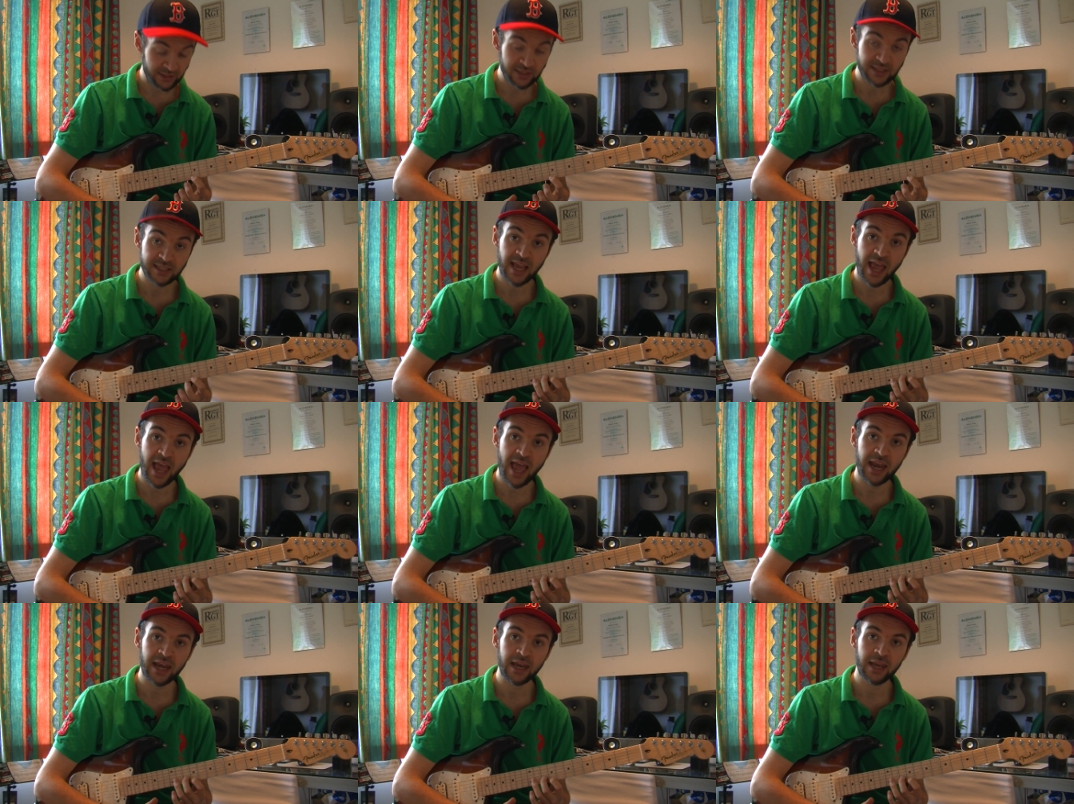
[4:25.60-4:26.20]

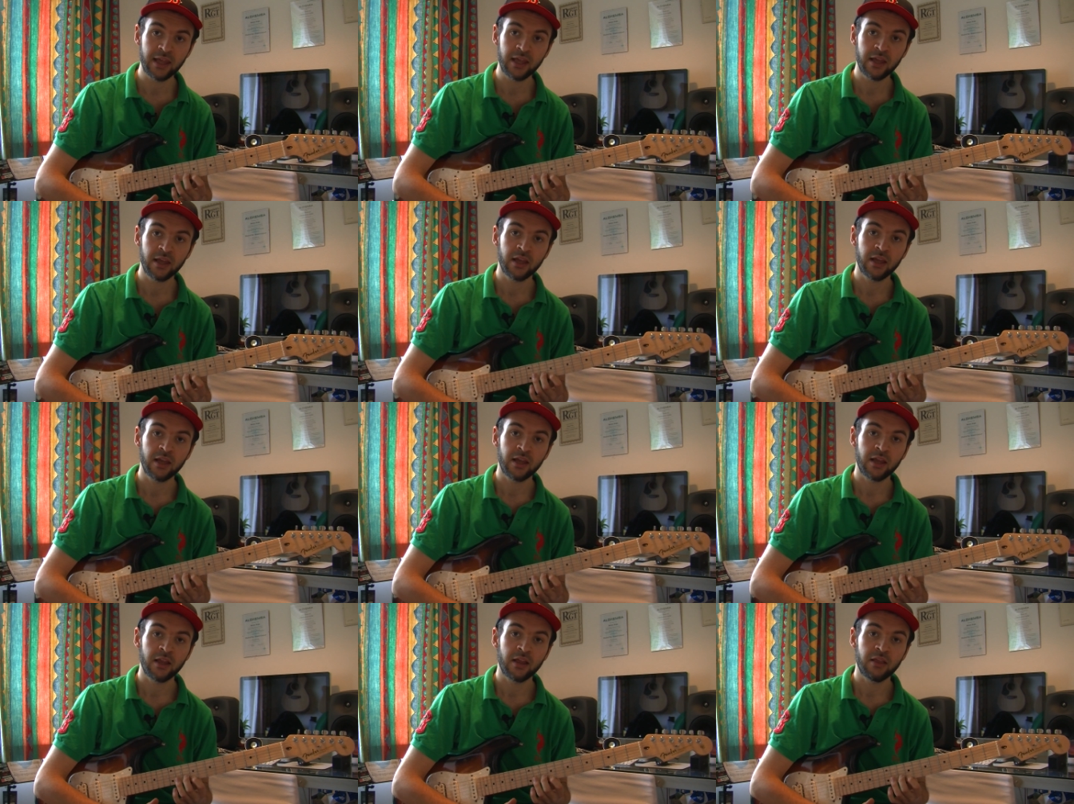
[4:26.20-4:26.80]
10.
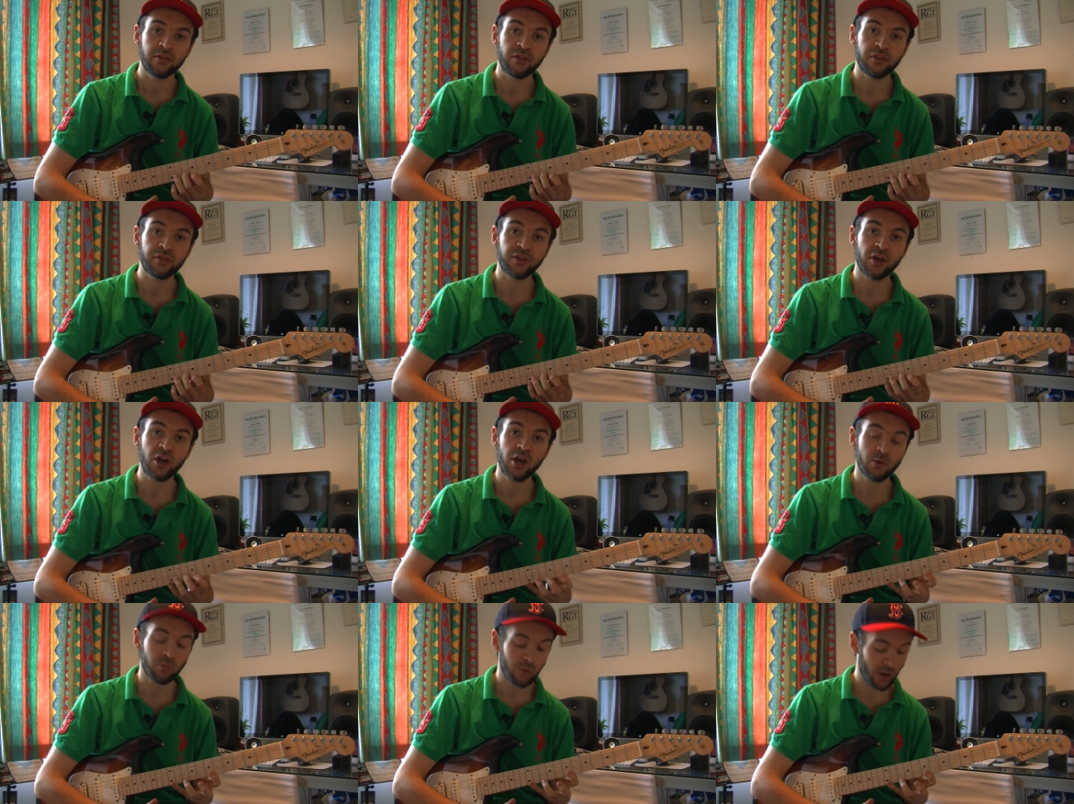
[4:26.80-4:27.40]
The
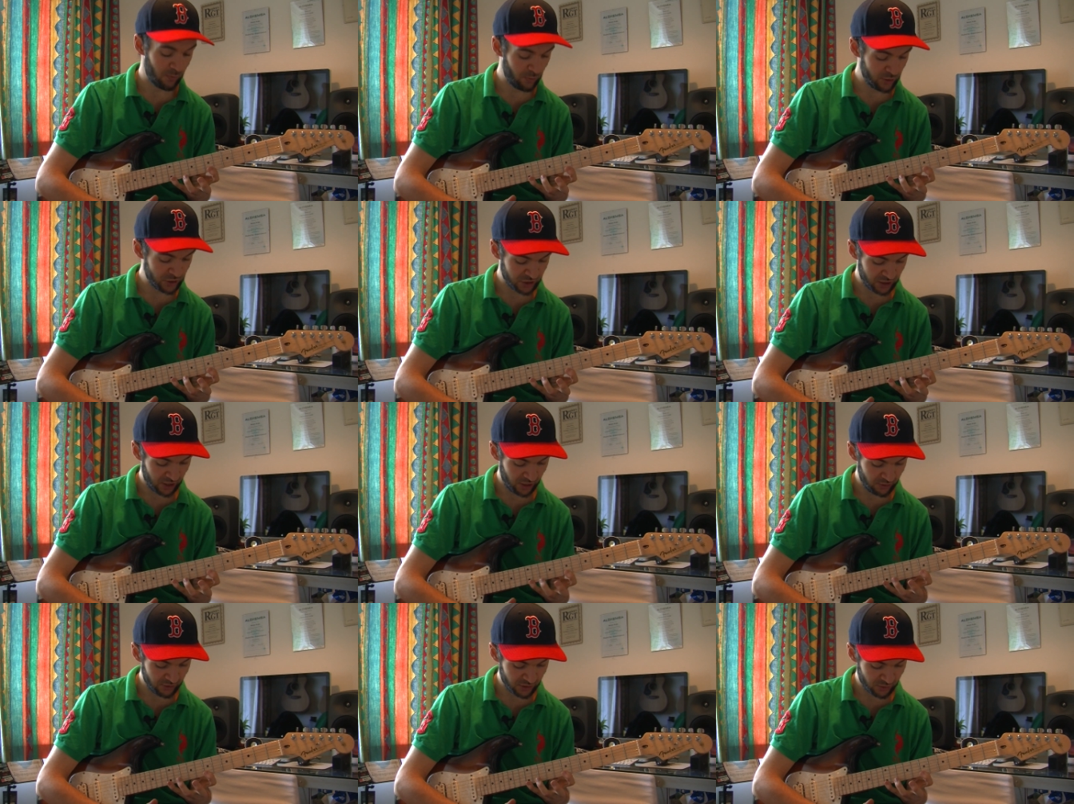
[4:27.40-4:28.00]
3rd one, which
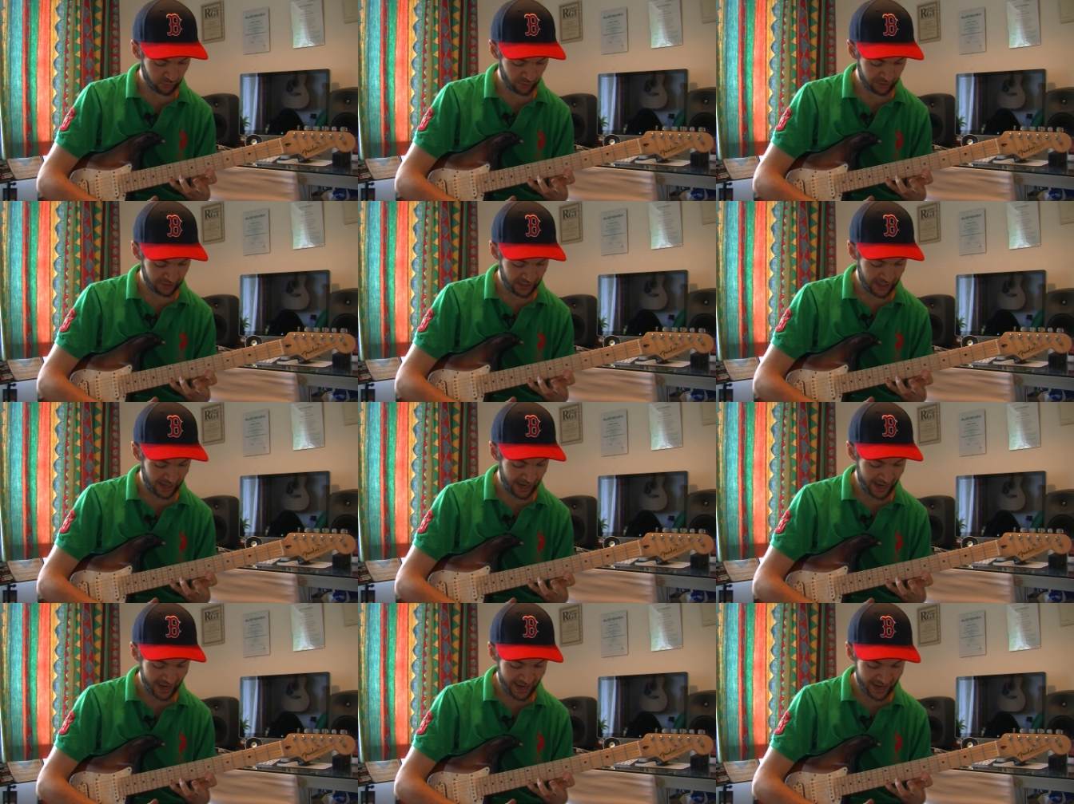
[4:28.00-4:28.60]
goes with
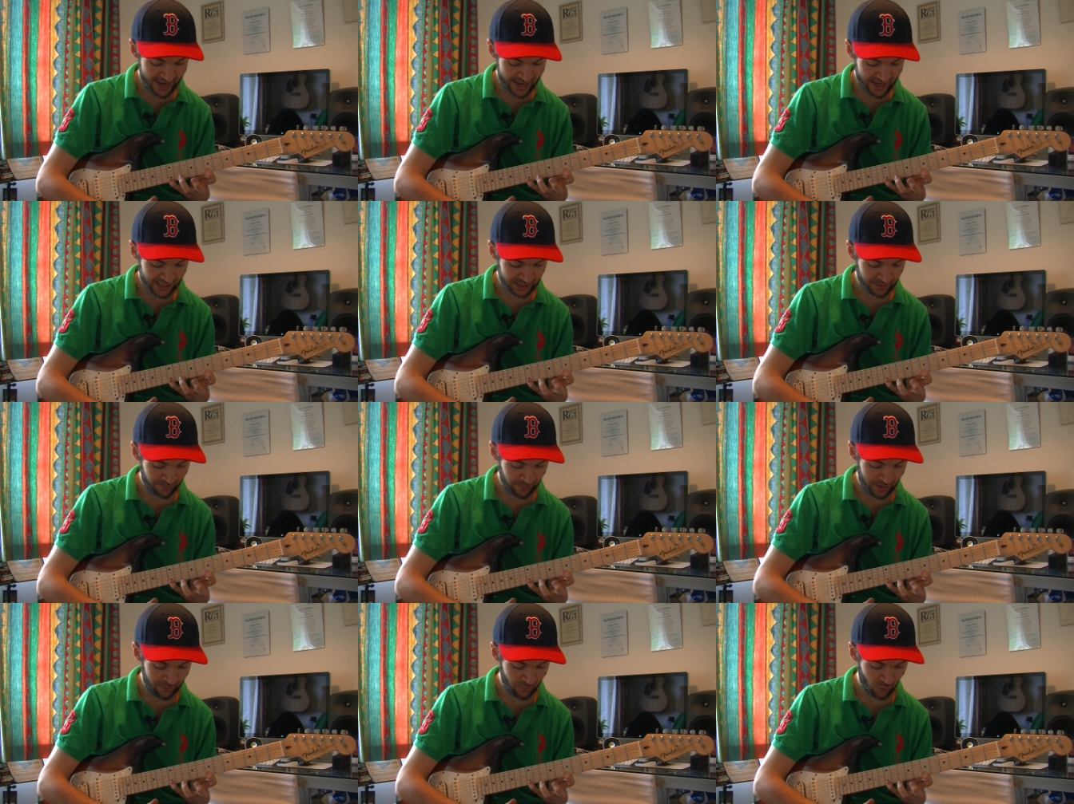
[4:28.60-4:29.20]
the E, is a
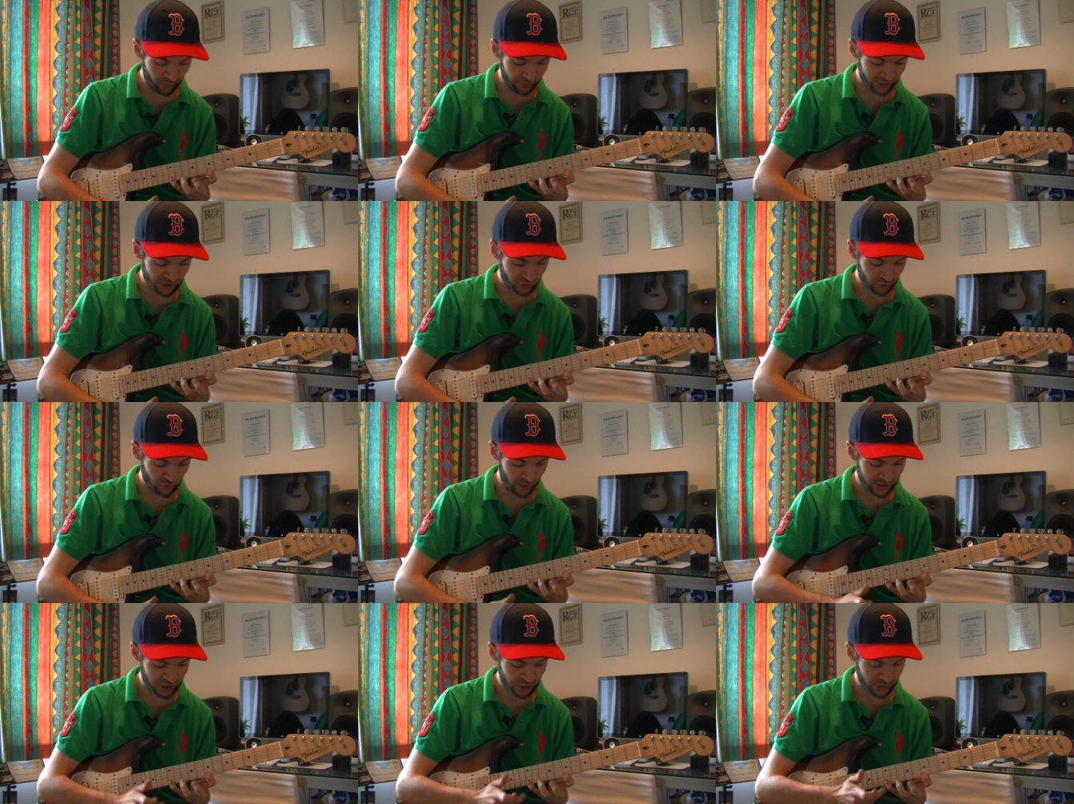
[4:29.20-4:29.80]
bit more of a
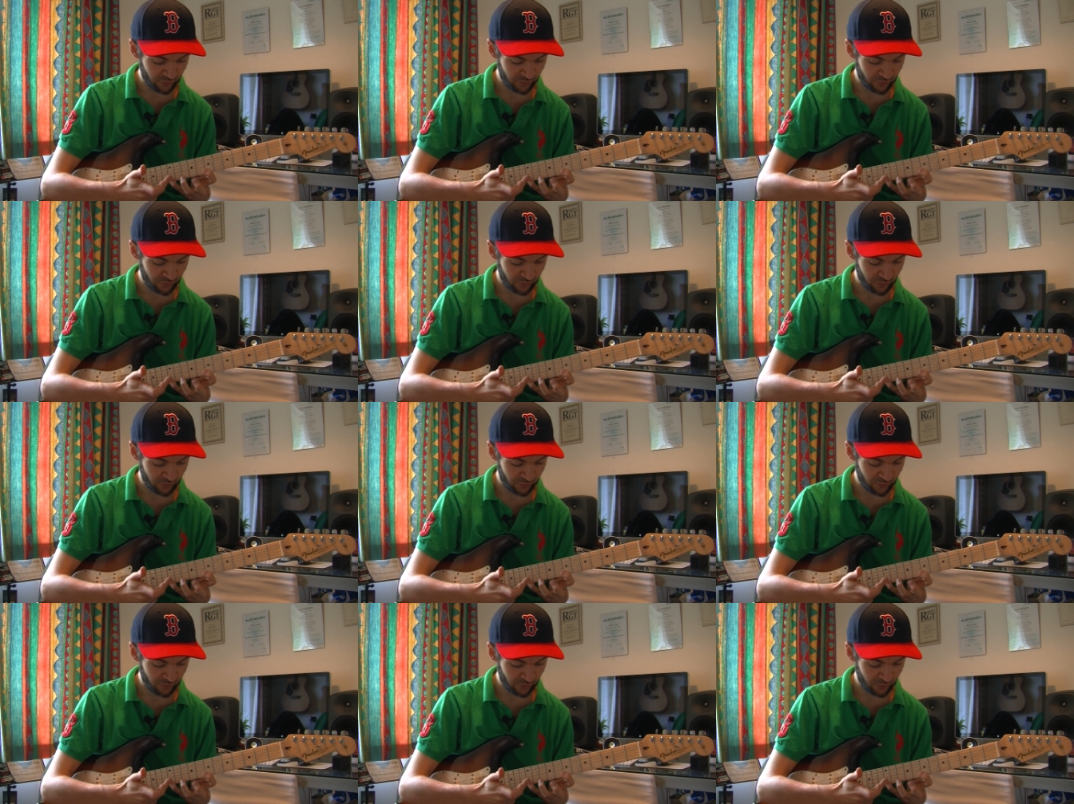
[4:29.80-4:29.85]
stretch.